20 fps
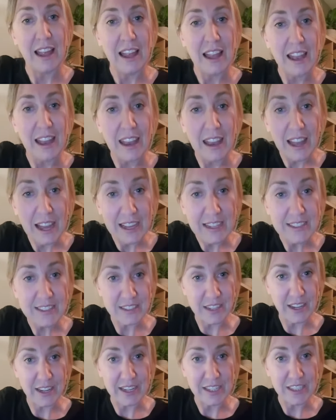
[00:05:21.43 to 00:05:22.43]
Last
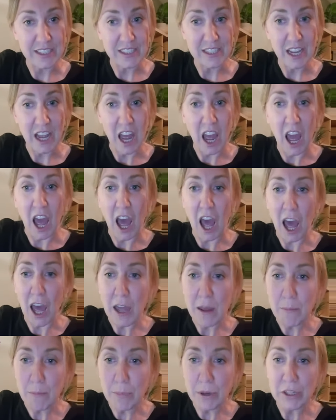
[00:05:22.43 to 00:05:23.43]
night,
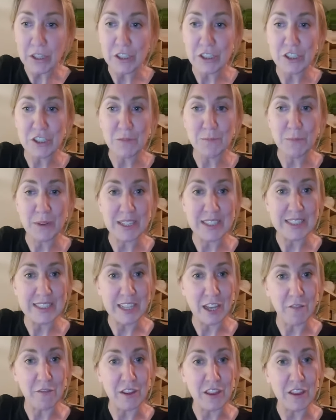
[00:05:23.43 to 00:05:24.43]
I punched
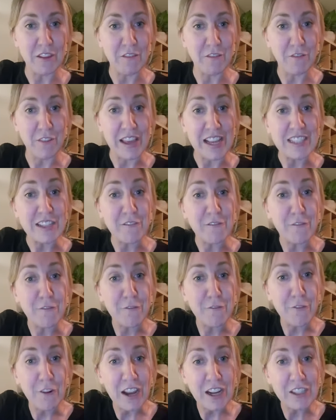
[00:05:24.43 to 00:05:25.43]
myself in the face and
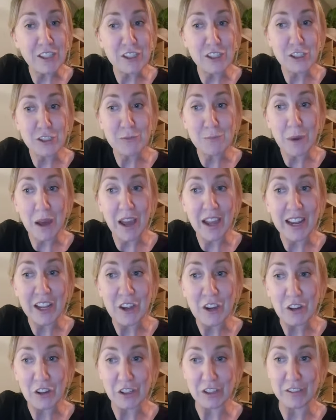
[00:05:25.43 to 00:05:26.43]
fractured my
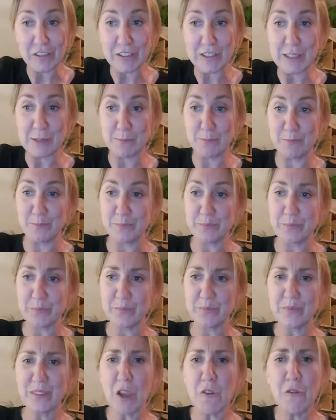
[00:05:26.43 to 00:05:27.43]
knuckles.
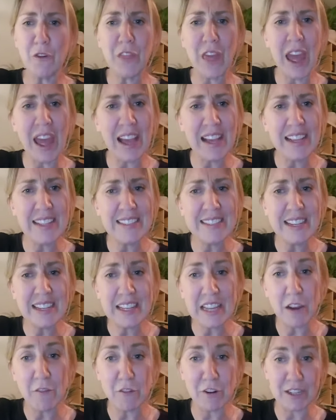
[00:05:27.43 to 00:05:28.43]
For the hands I
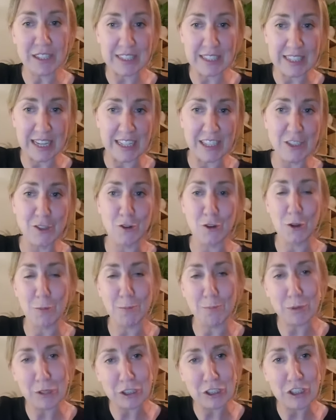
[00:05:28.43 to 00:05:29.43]
never extended or the
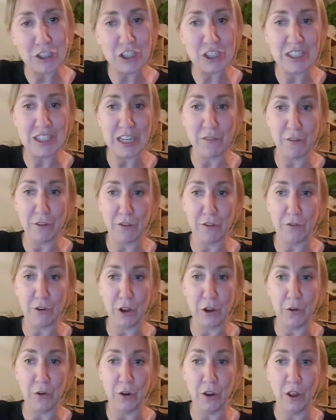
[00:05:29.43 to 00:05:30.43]
punches never thrown.